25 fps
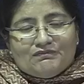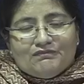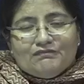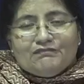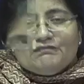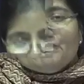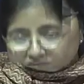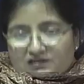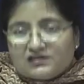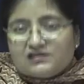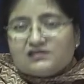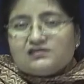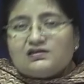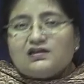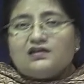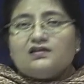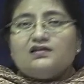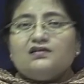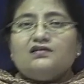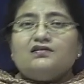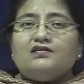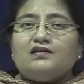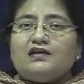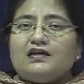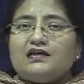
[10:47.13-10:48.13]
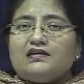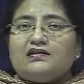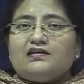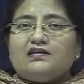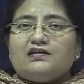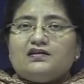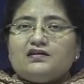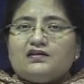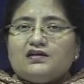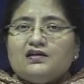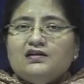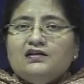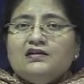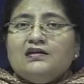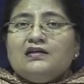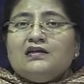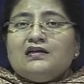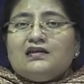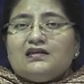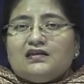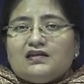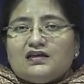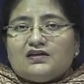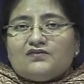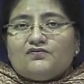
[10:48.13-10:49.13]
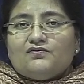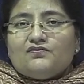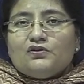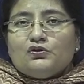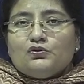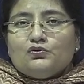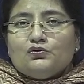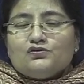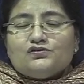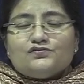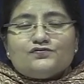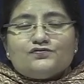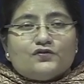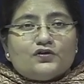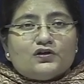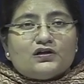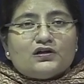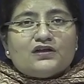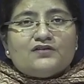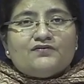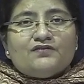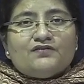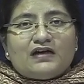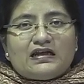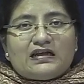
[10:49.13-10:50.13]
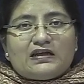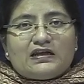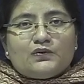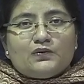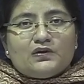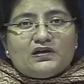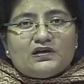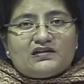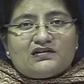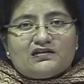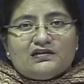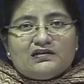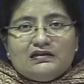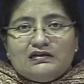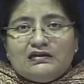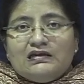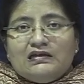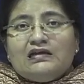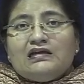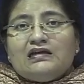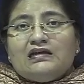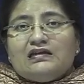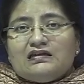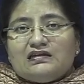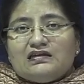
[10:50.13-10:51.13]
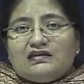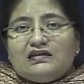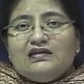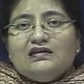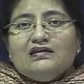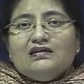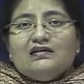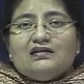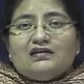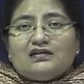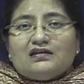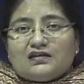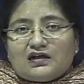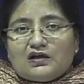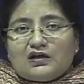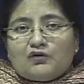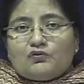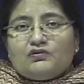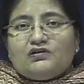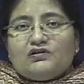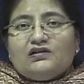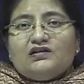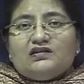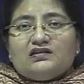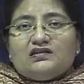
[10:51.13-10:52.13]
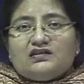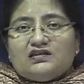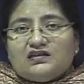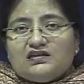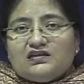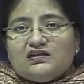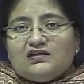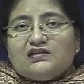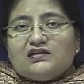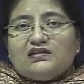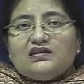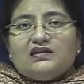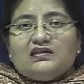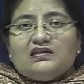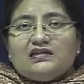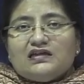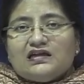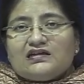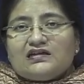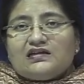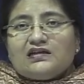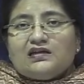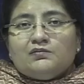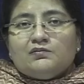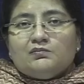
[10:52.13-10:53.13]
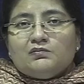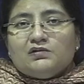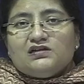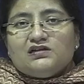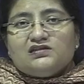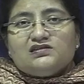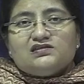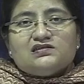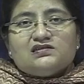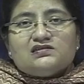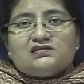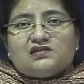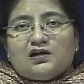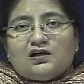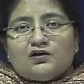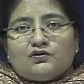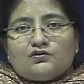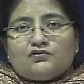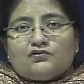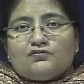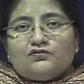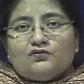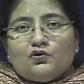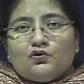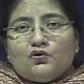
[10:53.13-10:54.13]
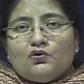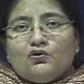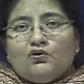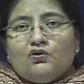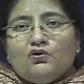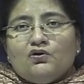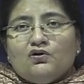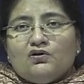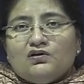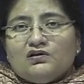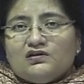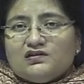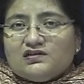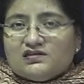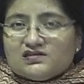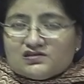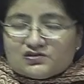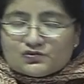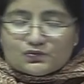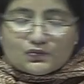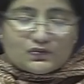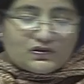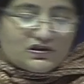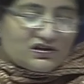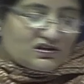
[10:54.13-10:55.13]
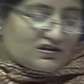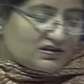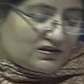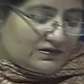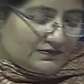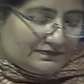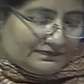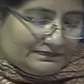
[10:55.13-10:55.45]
These are the criteria that we use for evaluating the grounded theory that emerges out of all this work.